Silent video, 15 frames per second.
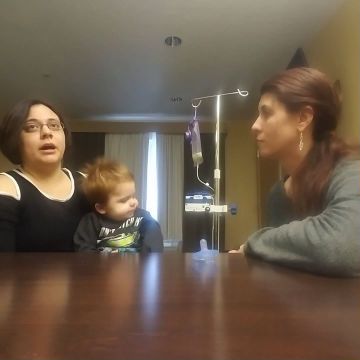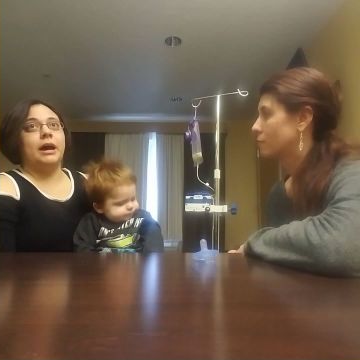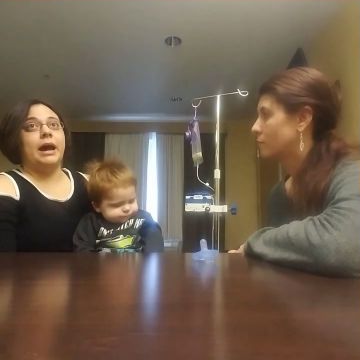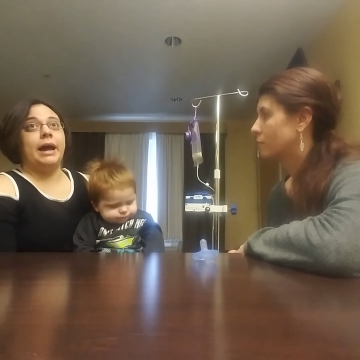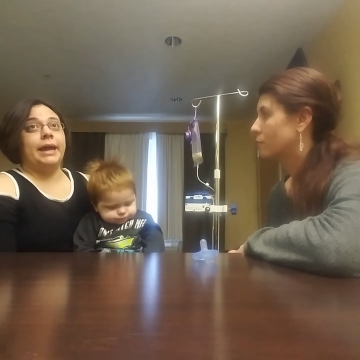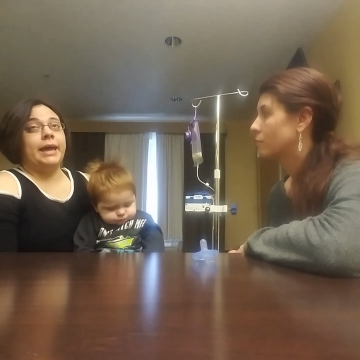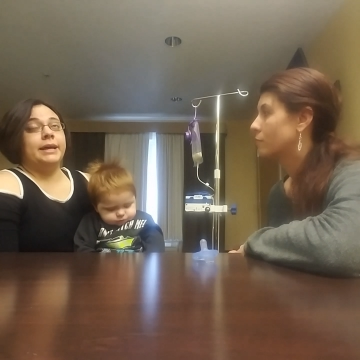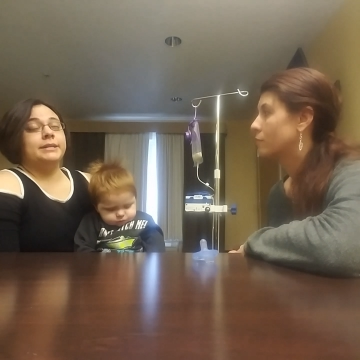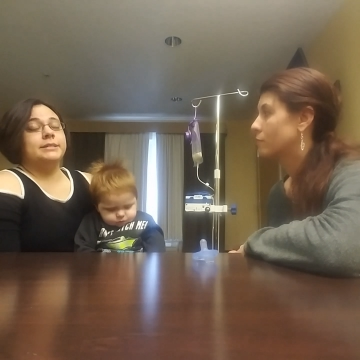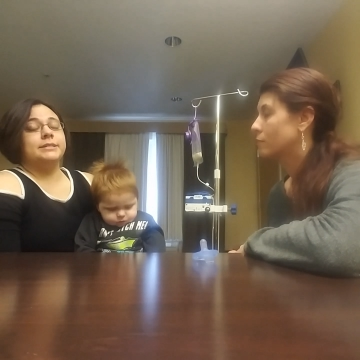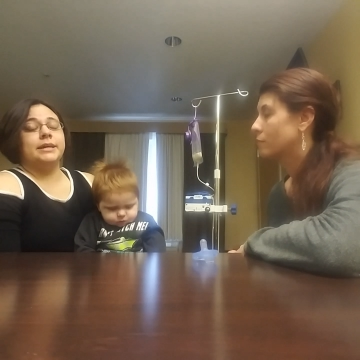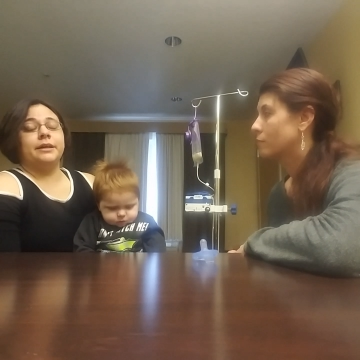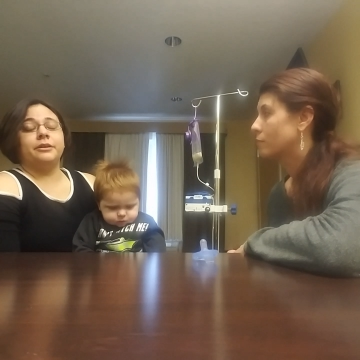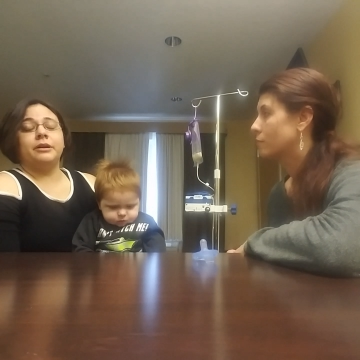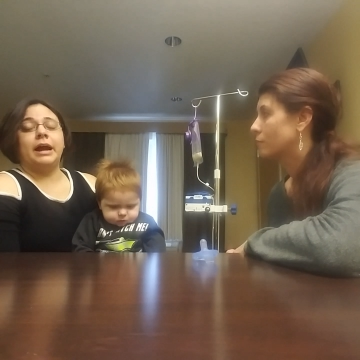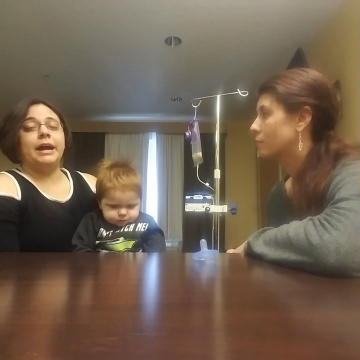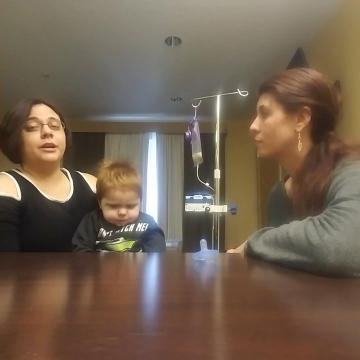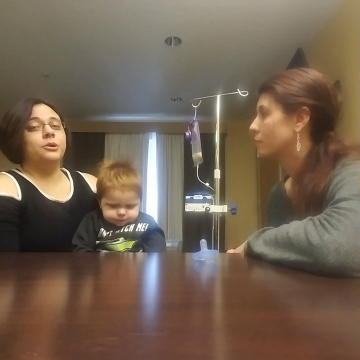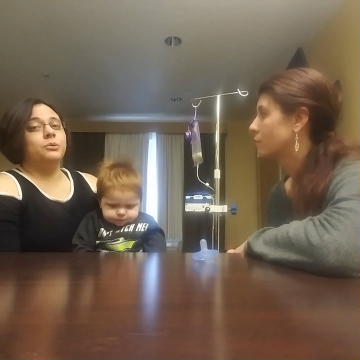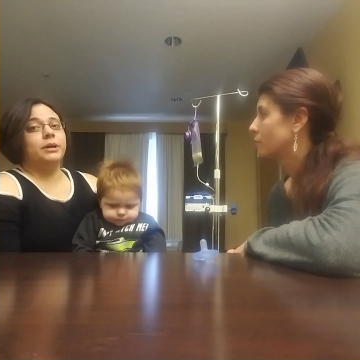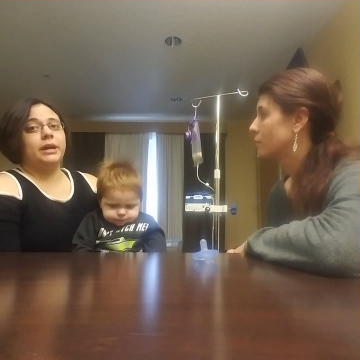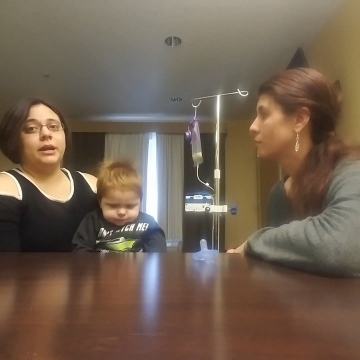Speaker 1: I had to tell her, I
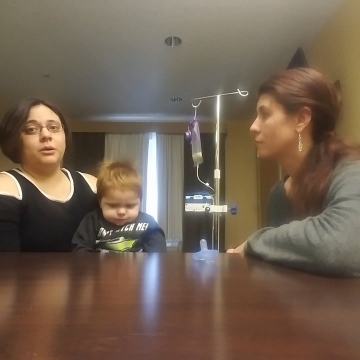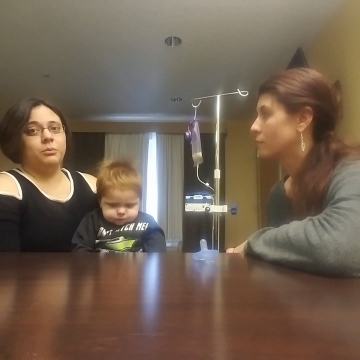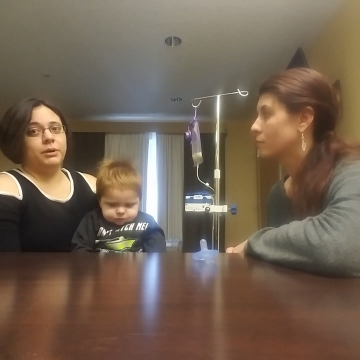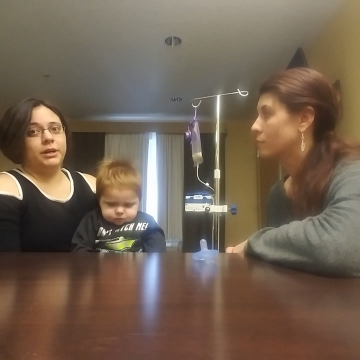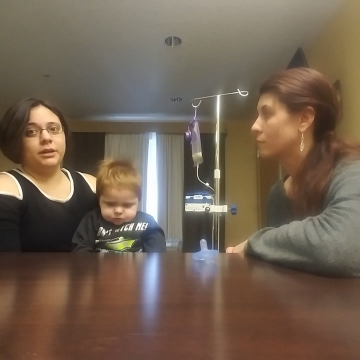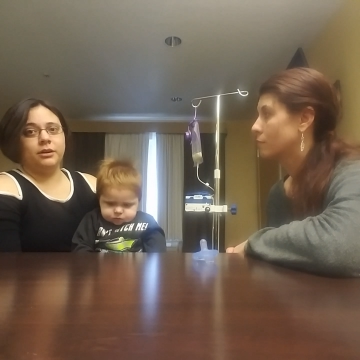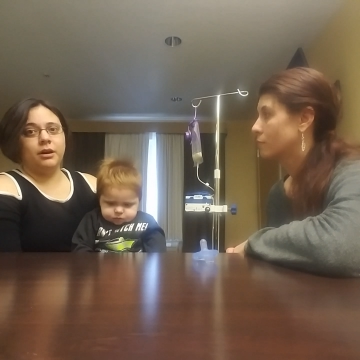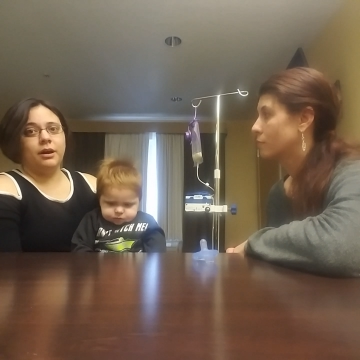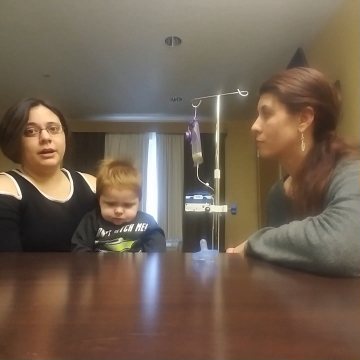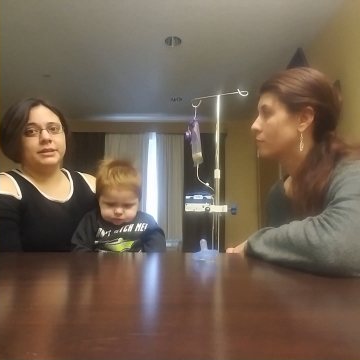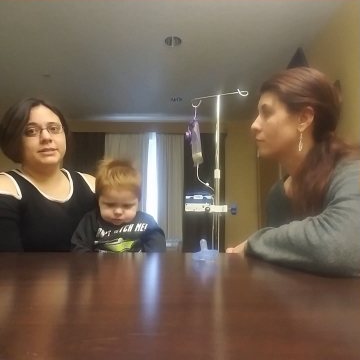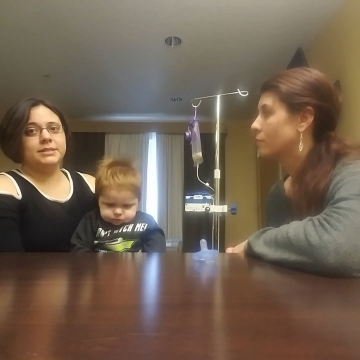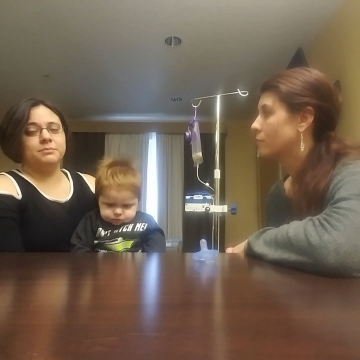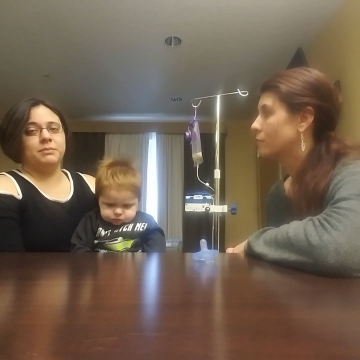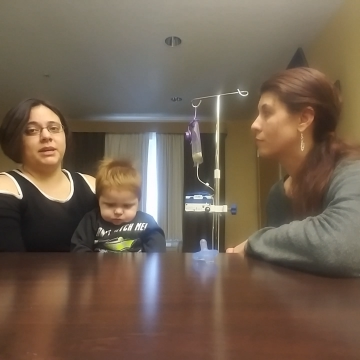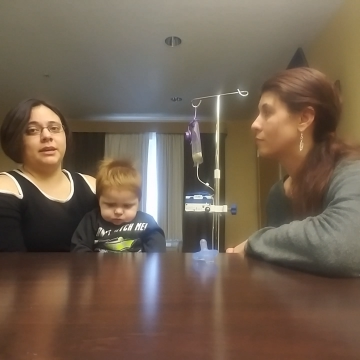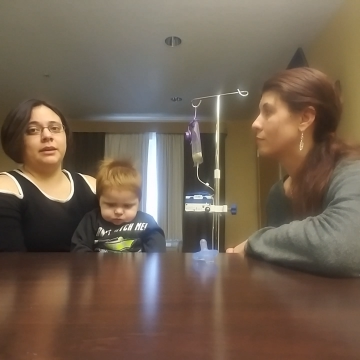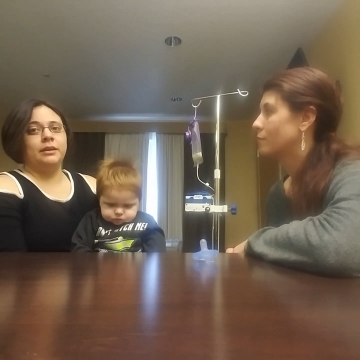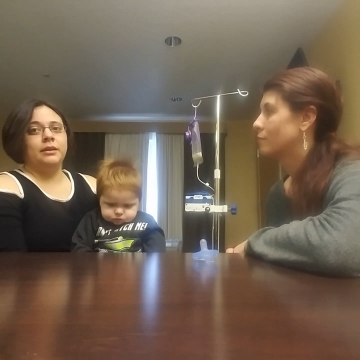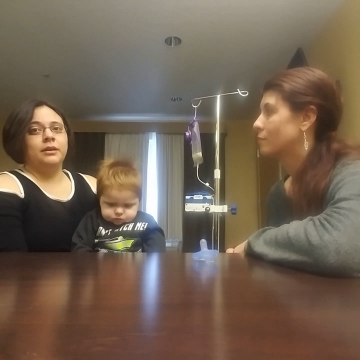don't care what it costs me.